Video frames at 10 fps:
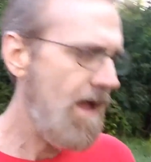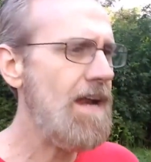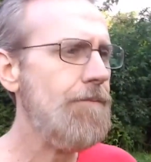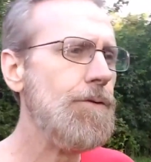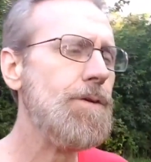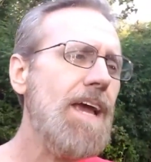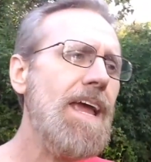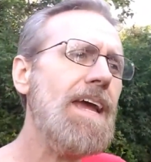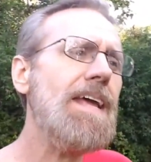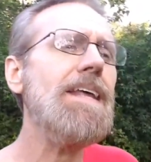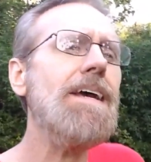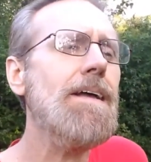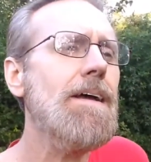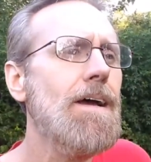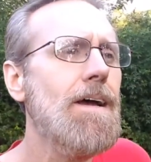And if you can,
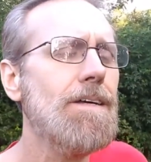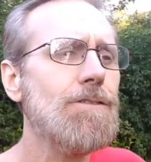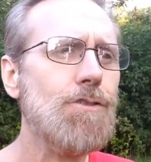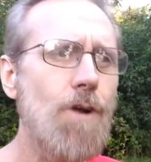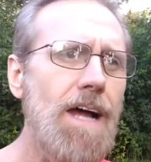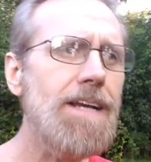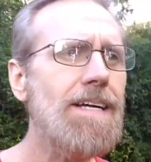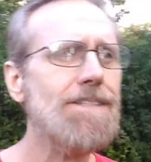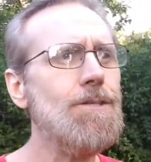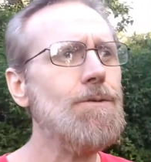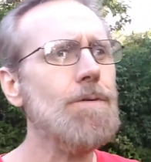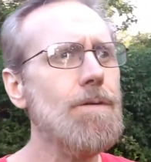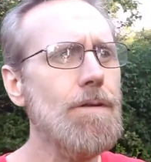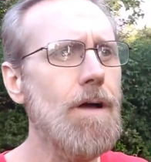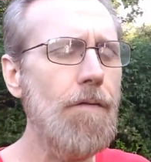try not to...
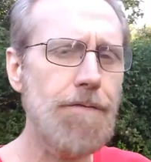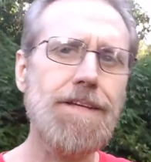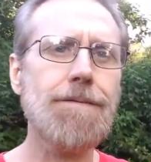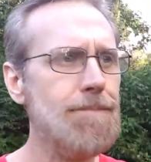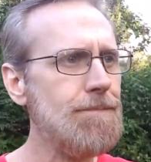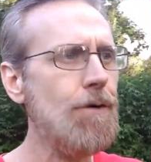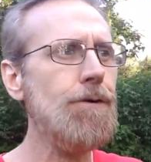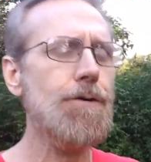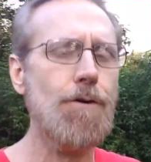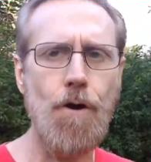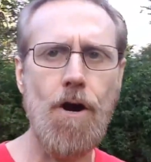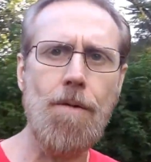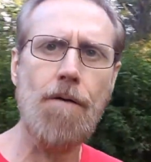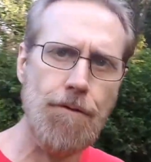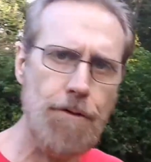Other than turn your
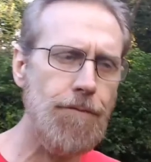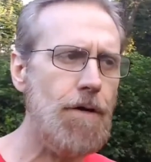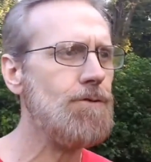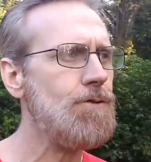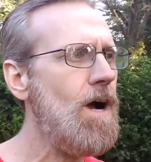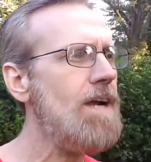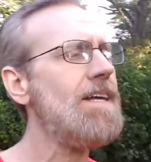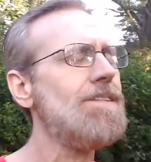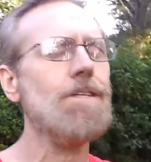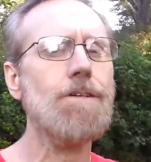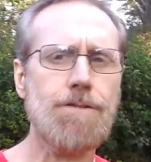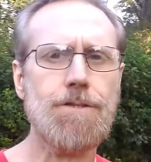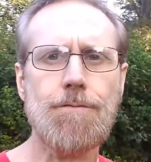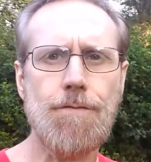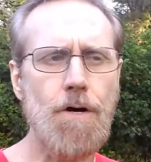alarm off on your phone, try not to look at
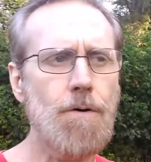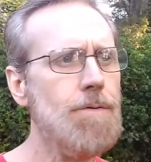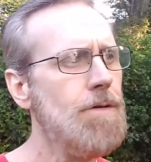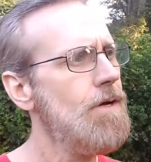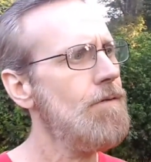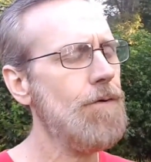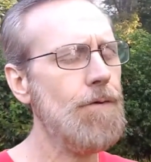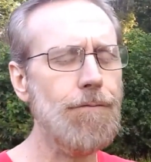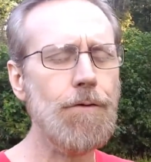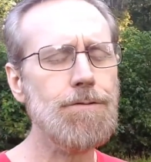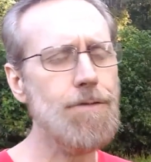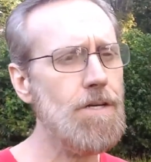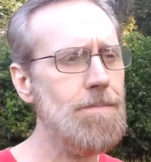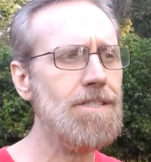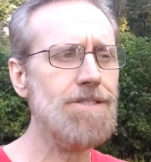your phone for the first
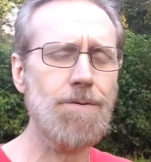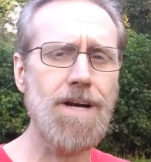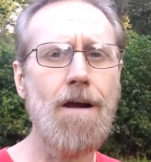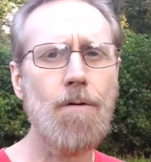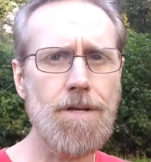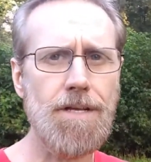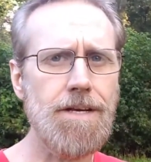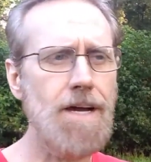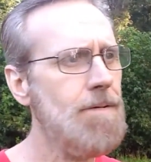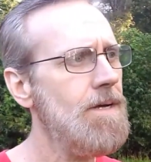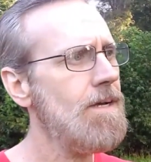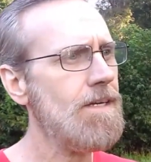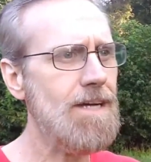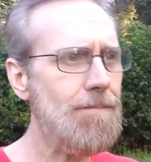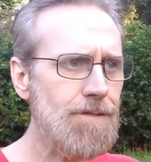30 minutes to an hour when you get up.
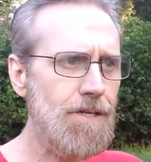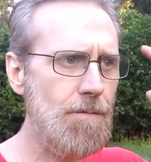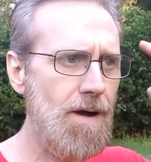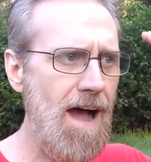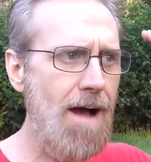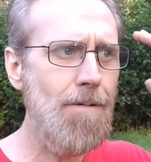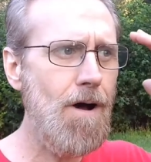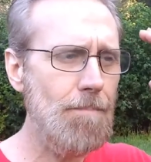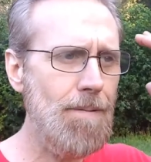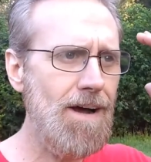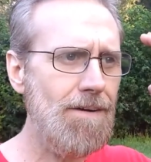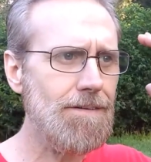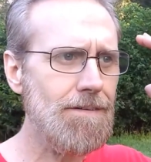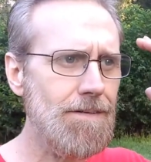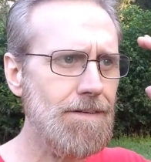Because I'm all about
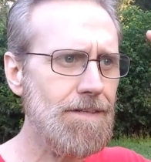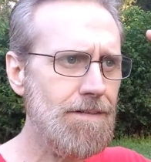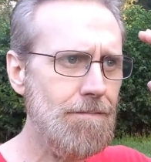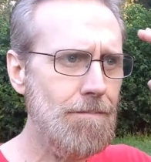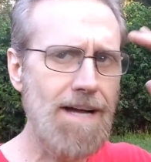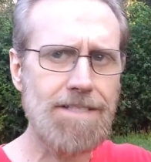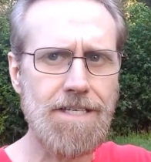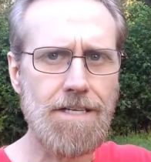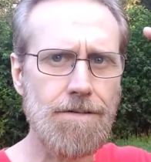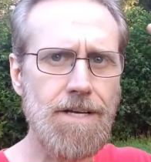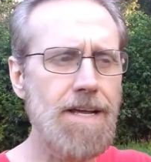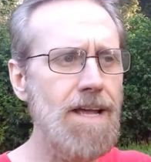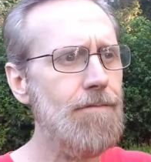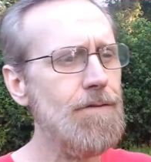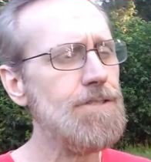mindset, okay?
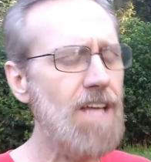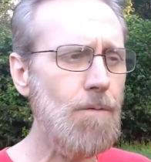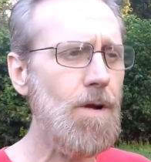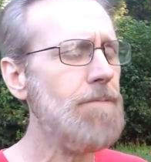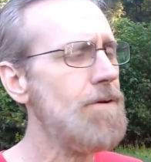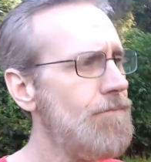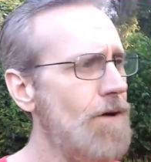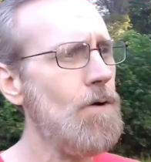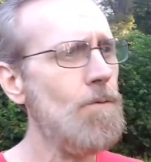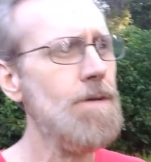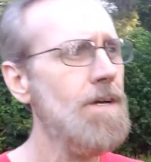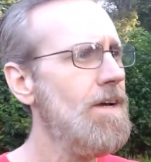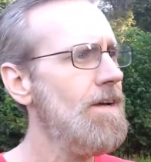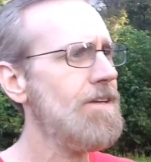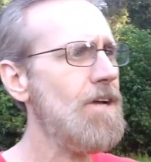And if you stay away from your phone,
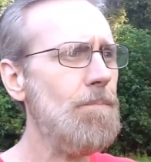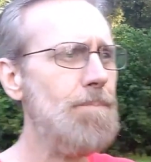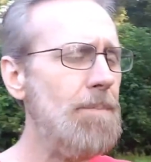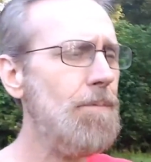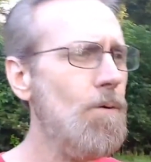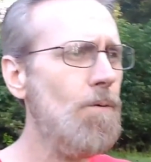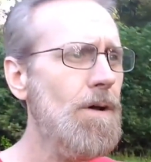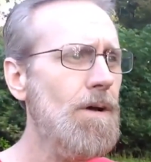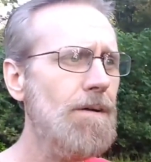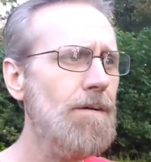people